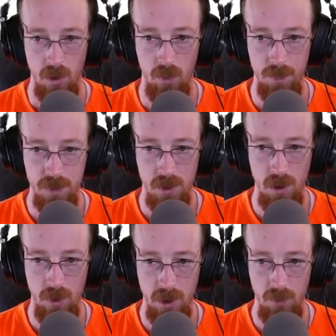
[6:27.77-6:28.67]
Oh, whoops.
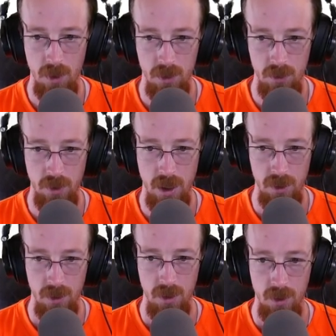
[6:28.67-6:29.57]
No, I didn't want to do
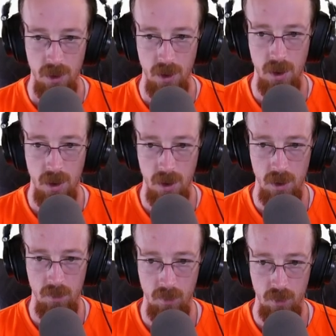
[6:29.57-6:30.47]
that.
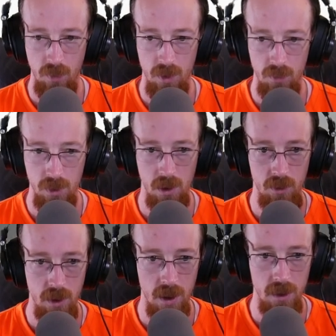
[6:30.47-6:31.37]
Um, we want to
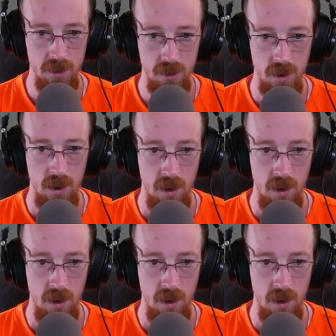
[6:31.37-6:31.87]
relocate.